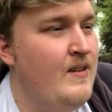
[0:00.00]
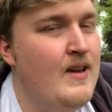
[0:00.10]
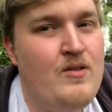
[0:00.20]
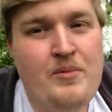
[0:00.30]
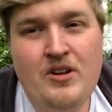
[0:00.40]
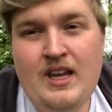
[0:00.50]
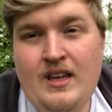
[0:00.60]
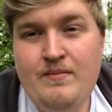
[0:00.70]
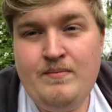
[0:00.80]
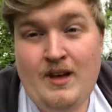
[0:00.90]
for everybody.
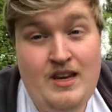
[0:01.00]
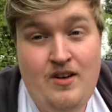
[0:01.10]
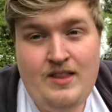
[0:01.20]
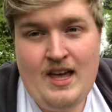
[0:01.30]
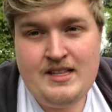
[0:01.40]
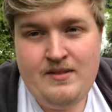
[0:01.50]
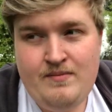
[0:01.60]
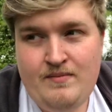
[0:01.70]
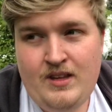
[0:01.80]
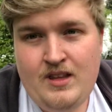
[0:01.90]
I know that,
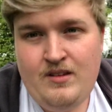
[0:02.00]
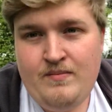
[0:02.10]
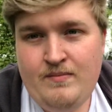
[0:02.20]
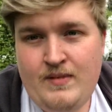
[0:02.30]
you know.